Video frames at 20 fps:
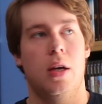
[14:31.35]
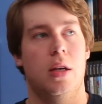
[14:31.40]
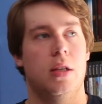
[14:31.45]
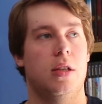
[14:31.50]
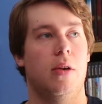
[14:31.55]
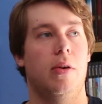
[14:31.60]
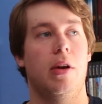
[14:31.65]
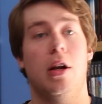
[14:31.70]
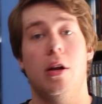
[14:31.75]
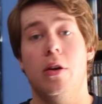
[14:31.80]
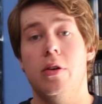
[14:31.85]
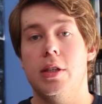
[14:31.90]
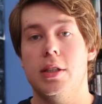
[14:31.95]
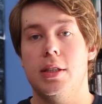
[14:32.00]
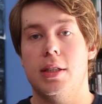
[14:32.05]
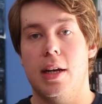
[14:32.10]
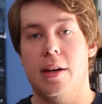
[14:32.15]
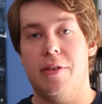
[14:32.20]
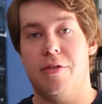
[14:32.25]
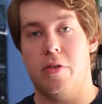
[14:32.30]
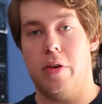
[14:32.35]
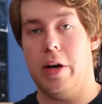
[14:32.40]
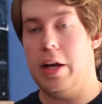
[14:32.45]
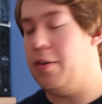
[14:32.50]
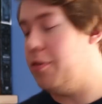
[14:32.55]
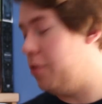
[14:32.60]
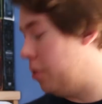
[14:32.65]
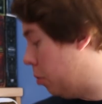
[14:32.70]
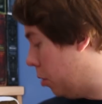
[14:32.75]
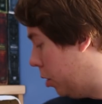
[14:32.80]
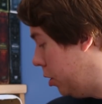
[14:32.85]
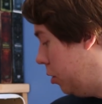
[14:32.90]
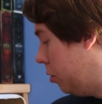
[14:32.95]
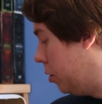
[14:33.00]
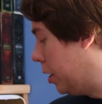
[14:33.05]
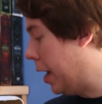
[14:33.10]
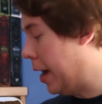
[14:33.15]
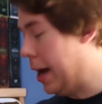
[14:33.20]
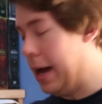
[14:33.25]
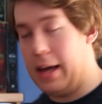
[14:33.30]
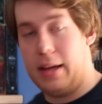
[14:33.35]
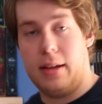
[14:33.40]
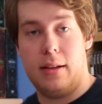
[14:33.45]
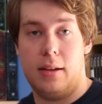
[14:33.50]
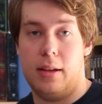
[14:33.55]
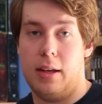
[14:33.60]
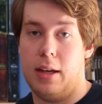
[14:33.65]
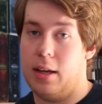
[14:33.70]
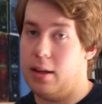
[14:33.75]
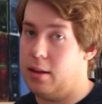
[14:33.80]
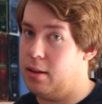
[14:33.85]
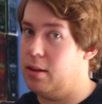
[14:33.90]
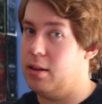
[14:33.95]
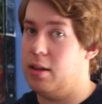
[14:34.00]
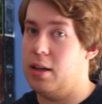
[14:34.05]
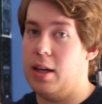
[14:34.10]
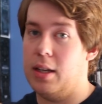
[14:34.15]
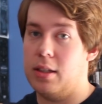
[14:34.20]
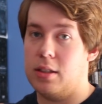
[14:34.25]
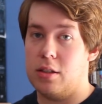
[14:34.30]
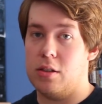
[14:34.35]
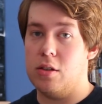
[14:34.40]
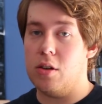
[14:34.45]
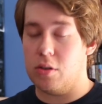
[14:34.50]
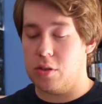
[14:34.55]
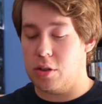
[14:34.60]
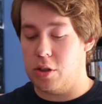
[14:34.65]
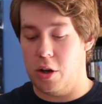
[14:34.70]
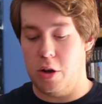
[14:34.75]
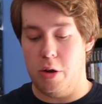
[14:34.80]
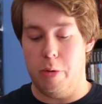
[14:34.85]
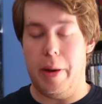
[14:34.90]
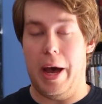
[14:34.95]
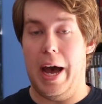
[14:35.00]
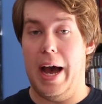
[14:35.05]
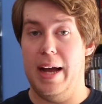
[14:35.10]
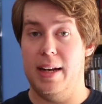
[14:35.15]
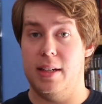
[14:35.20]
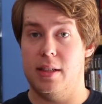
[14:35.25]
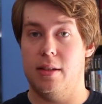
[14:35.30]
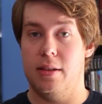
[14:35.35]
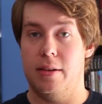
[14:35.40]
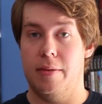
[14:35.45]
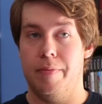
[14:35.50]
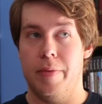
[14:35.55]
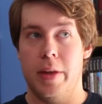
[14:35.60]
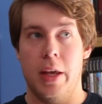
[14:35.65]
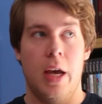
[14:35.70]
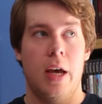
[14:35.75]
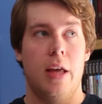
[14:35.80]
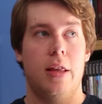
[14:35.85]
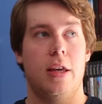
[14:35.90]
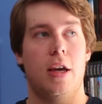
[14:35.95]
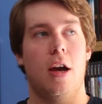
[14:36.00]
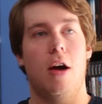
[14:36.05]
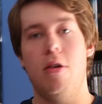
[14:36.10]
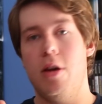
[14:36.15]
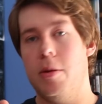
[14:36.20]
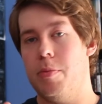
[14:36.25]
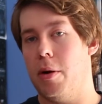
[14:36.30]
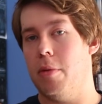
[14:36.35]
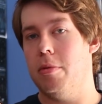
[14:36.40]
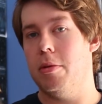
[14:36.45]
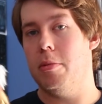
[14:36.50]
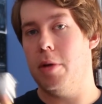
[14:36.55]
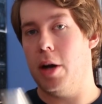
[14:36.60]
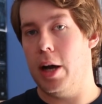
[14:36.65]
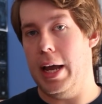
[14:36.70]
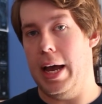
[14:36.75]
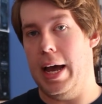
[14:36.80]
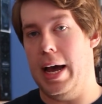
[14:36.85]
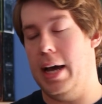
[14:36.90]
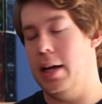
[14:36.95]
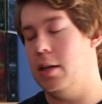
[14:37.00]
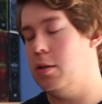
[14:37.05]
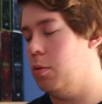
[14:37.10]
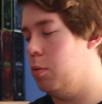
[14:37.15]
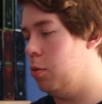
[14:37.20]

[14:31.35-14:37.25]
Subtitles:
So including delivery, for what you get, it's not too bad. The only problem I had